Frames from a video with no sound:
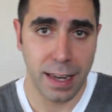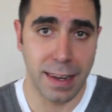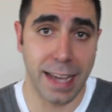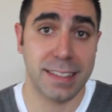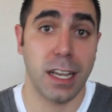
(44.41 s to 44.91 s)

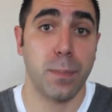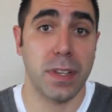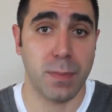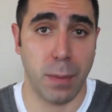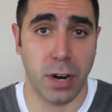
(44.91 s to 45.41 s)
Next up
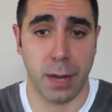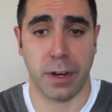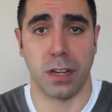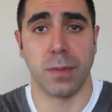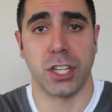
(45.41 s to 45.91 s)
is my
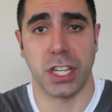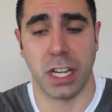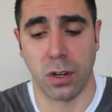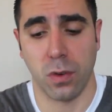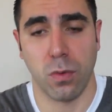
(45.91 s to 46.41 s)
primary
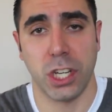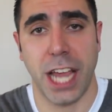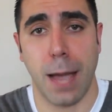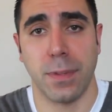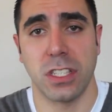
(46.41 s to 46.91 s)
machine, which
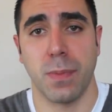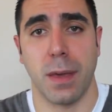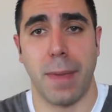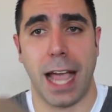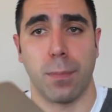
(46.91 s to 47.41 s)
happens to be
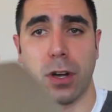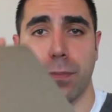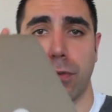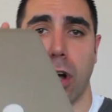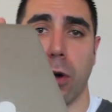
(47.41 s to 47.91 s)
a
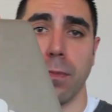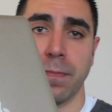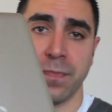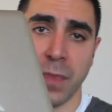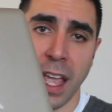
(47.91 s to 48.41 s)
MacBook Pro.
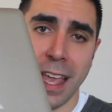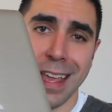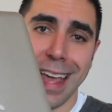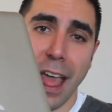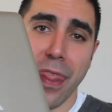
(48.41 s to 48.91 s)

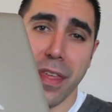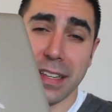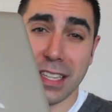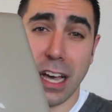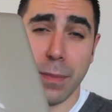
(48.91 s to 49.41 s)

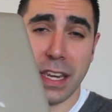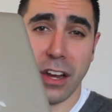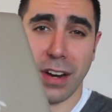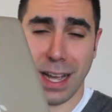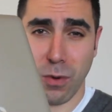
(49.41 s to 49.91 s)
This coming
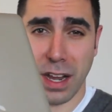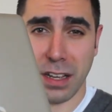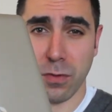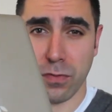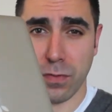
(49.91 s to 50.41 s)
year, I want
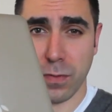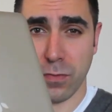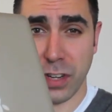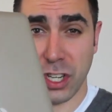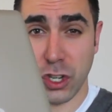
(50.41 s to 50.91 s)
to
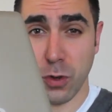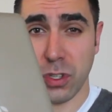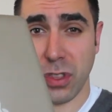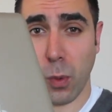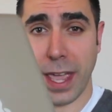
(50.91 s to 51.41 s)

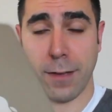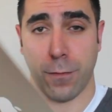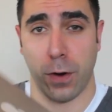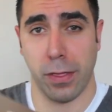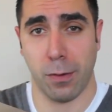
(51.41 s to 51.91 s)
reduce the weight
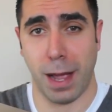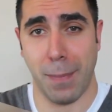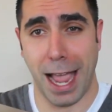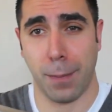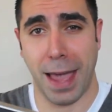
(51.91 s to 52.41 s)
further in my
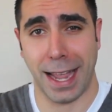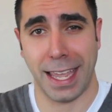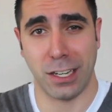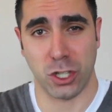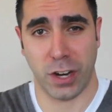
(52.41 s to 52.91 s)

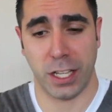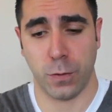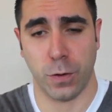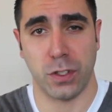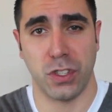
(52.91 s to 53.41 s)
backpack and
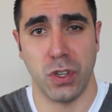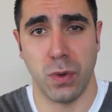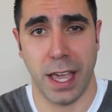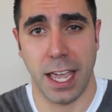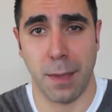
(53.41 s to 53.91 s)
transfer
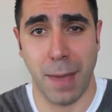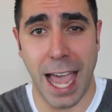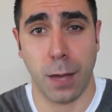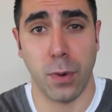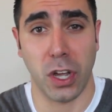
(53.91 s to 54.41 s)
to a
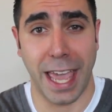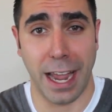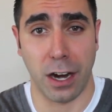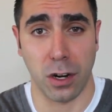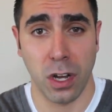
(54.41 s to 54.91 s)
MacBook
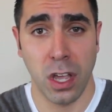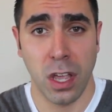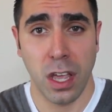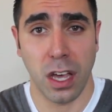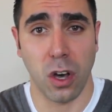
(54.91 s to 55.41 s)
Air,
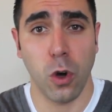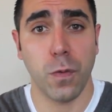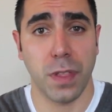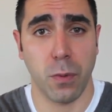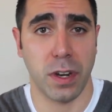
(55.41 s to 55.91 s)

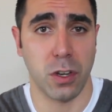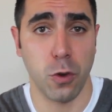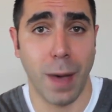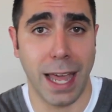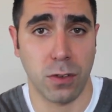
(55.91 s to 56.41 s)
hopefully when
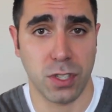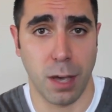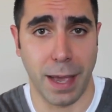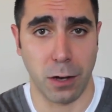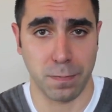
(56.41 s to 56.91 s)
new models
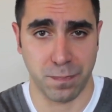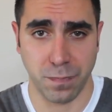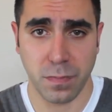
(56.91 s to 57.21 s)
come out.